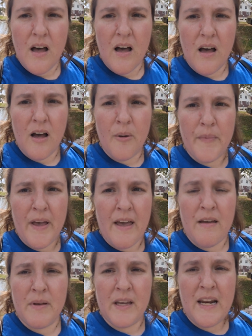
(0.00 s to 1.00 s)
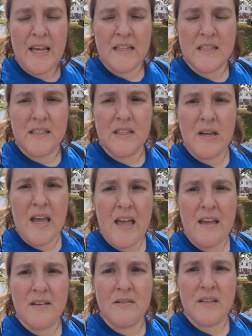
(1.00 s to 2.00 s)
And me and Ainsley
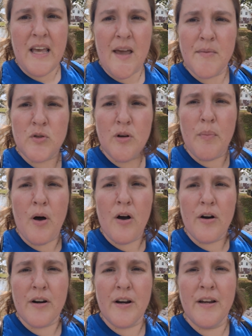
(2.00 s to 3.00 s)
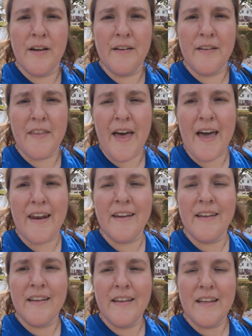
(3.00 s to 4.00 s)
came to a park that
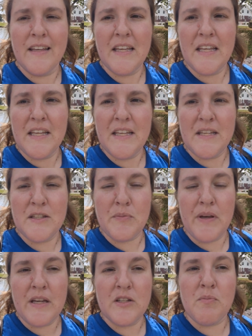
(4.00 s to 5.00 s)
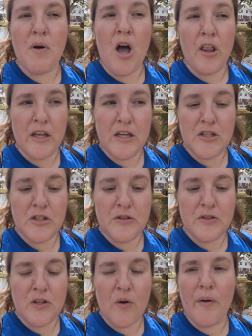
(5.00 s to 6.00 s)
is being demolished.
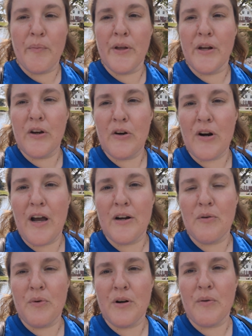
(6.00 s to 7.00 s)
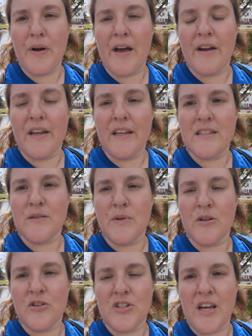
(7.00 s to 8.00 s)
So I'm letting her kind of run around and get some
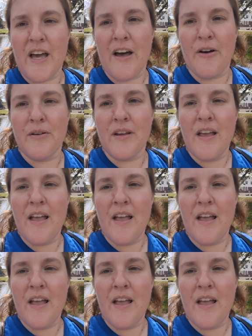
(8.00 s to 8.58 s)
energy out.